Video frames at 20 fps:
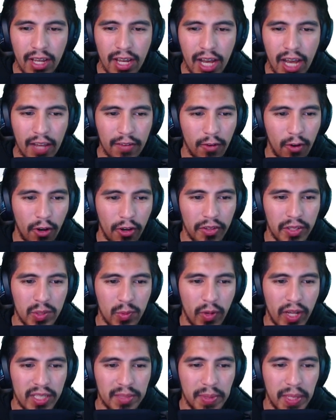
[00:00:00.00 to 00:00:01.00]
I have all this
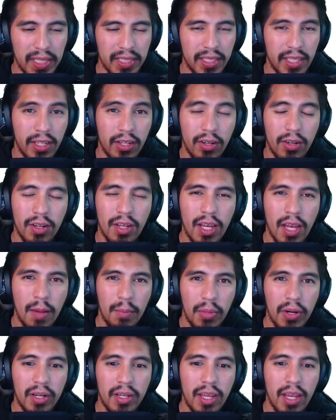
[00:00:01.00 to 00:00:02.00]
white space here.
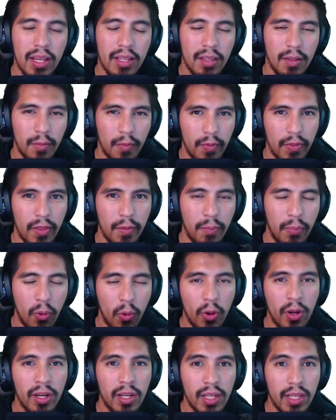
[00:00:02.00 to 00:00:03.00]
But again, the
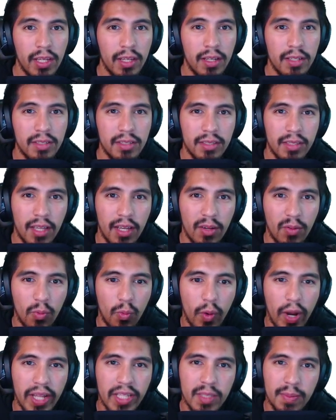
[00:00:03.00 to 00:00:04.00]
point is that
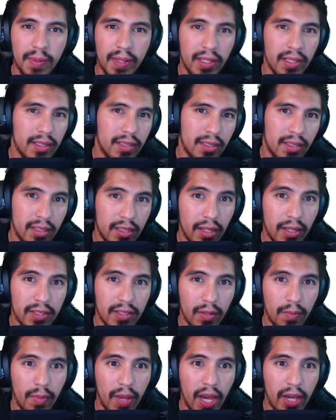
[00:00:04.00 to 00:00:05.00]
white space
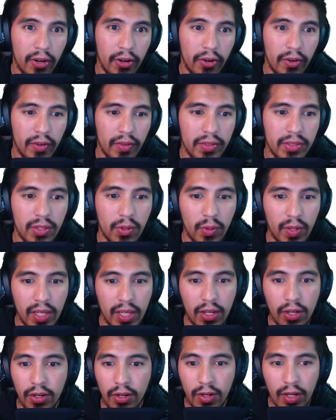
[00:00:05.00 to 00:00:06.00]
doesn't matter. So
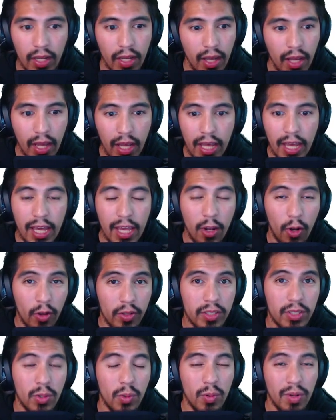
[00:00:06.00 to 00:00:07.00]
here, it
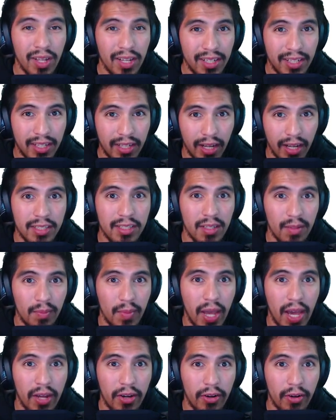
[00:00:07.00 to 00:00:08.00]
also doesn't
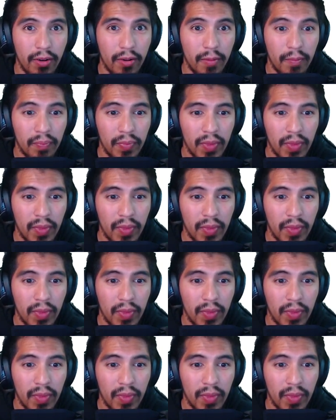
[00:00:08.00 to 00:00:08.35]
matter.